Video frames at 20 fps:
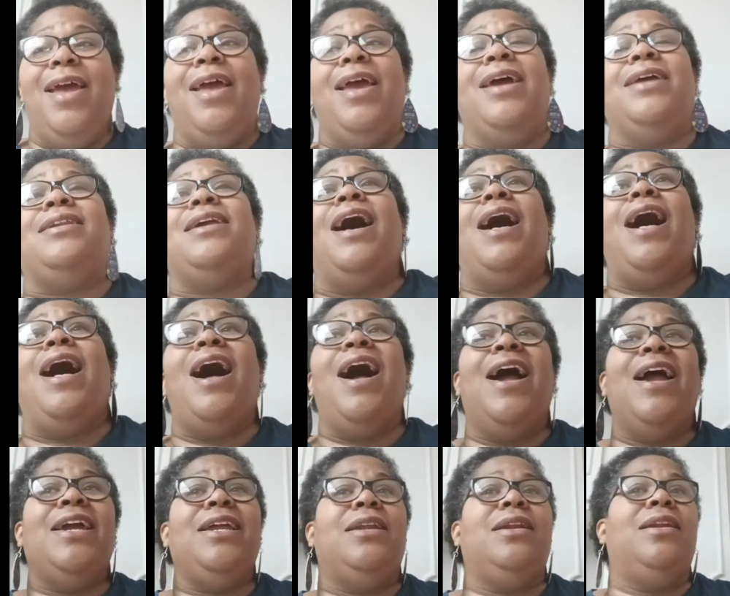and
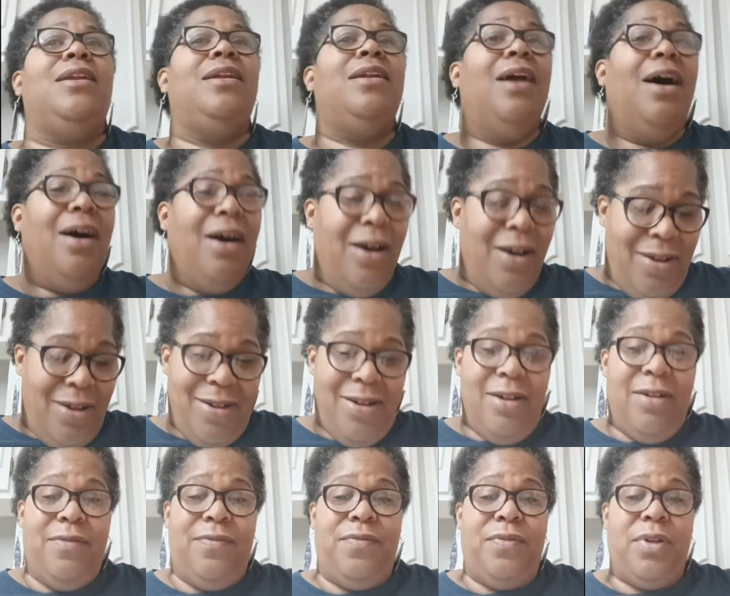I
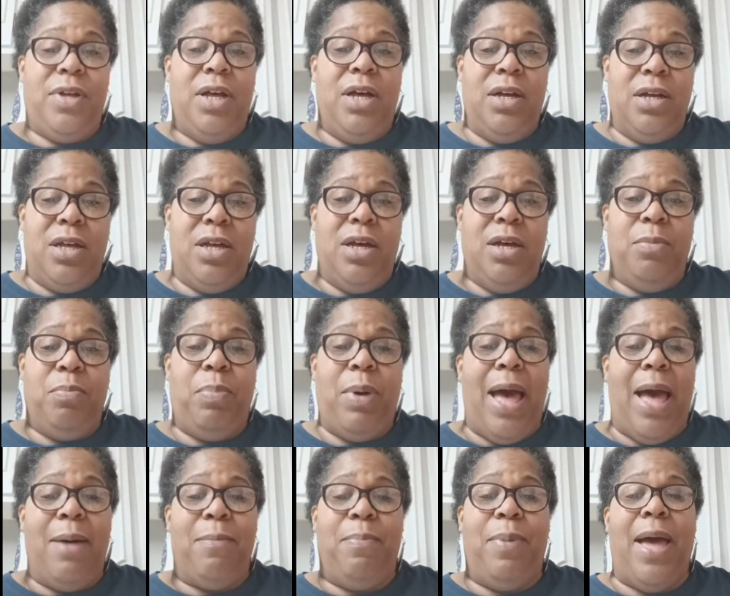love a good
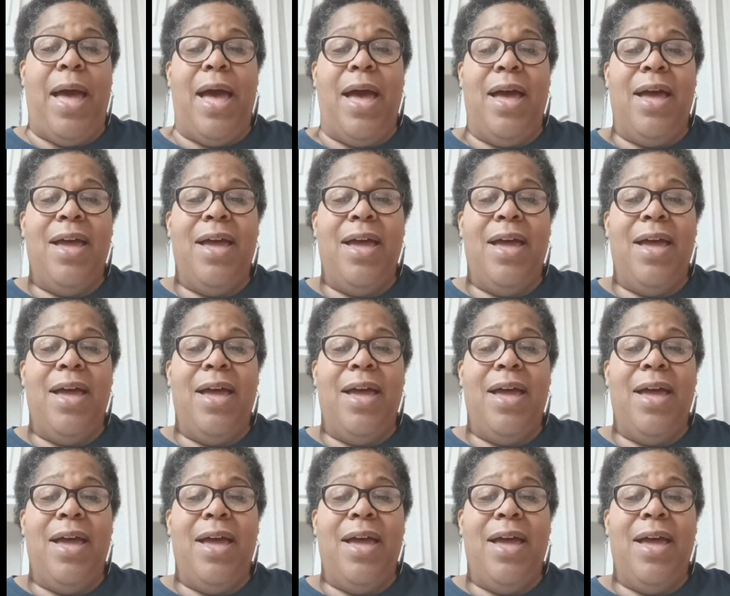pot pie.